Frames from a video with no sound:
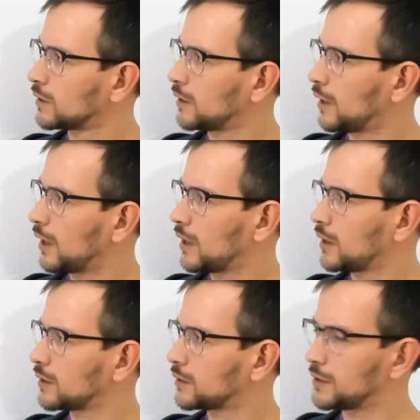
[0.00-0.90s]

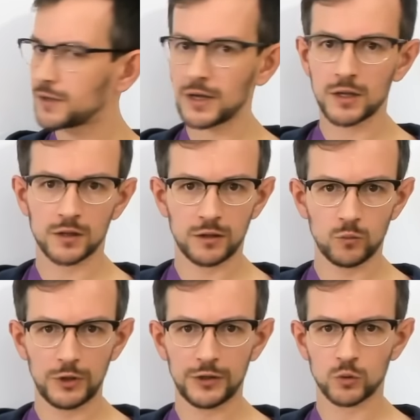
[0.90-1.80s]
And in the end,
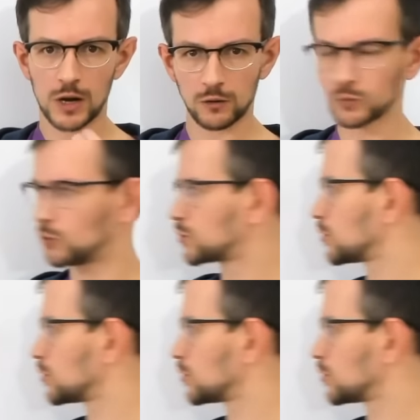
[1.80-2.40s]
we need to output, so